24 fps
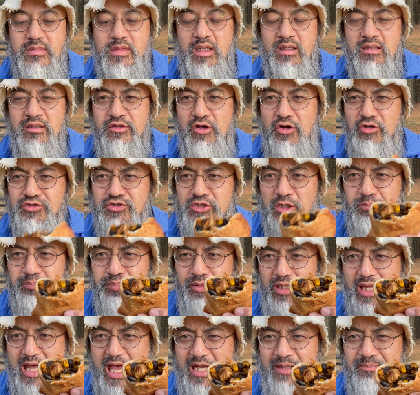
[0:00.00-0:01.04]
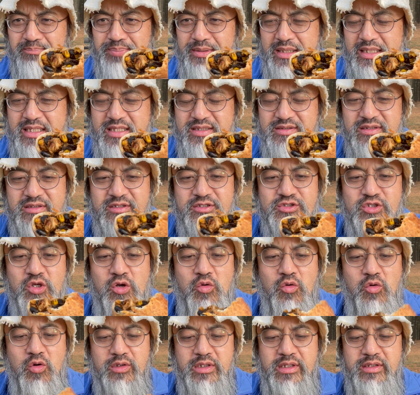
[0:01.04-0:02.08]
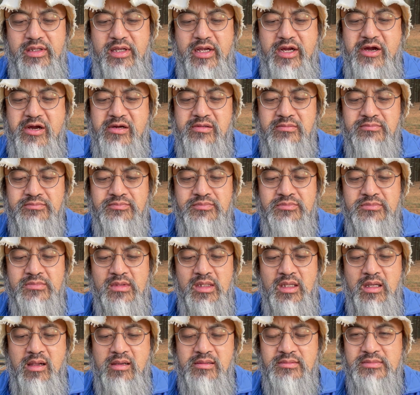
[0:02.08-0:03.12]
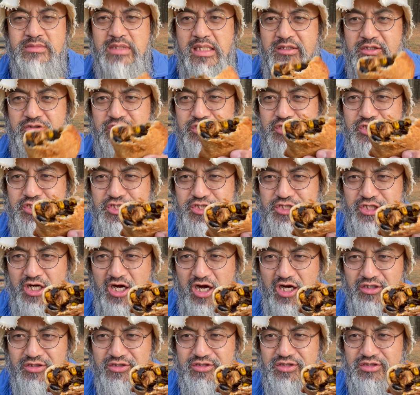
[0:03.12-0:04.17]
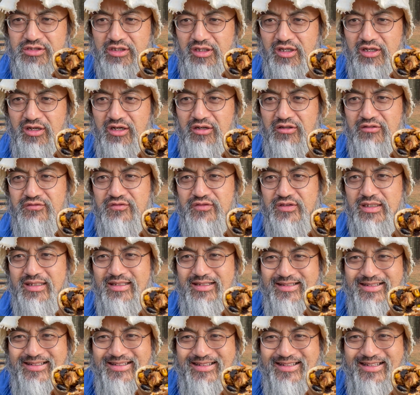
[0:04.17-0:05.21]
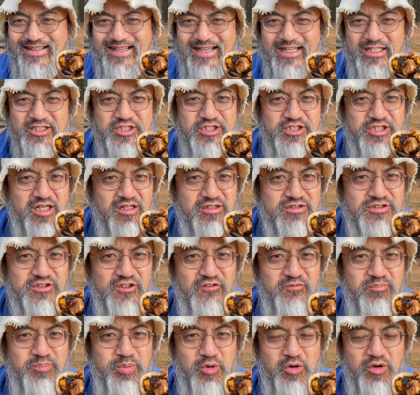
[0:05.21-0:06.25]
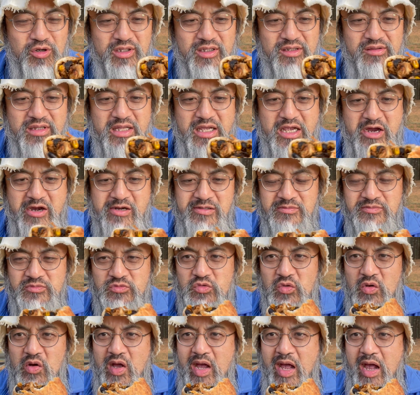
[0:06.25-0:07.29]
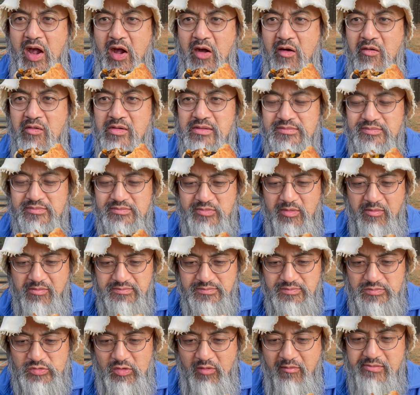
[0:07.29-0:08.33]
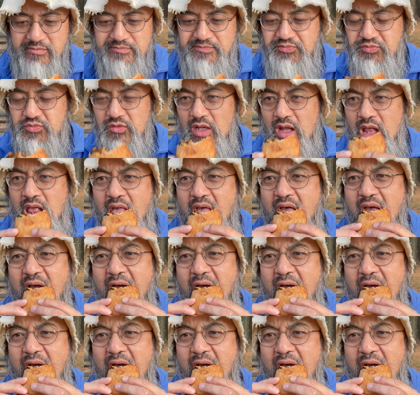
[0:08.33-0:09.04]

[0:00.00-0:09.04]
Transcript: those are black beans, and there's corn in there, and there's chunks of chunks of pork in there. Wow. Mm.